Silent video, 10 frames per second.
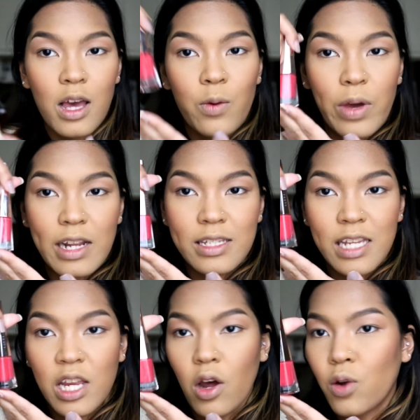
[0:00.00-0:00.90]
when I
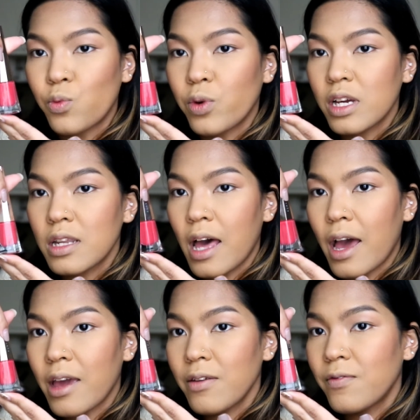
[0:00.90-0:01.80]
see it on real
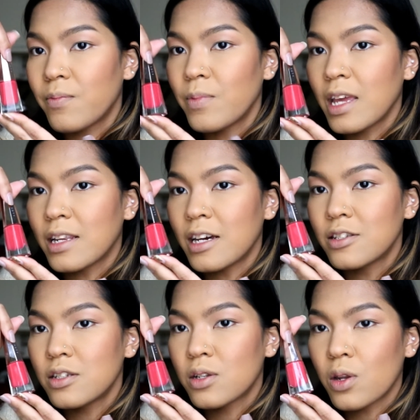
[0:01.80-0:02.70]
life, it
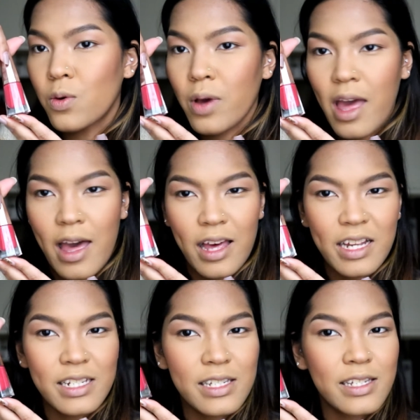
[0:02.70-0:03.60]
doesn't look
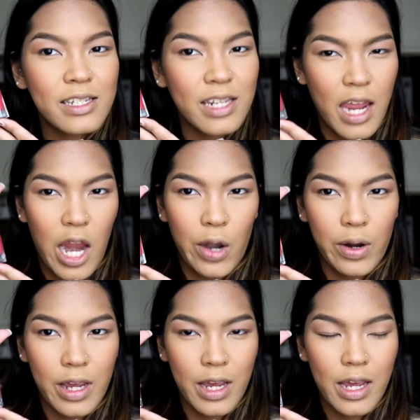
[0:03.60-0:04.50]
as
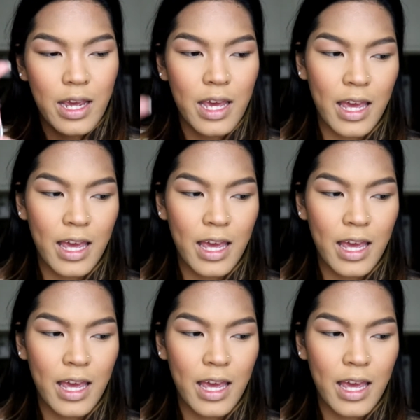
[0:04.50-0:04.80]
scary.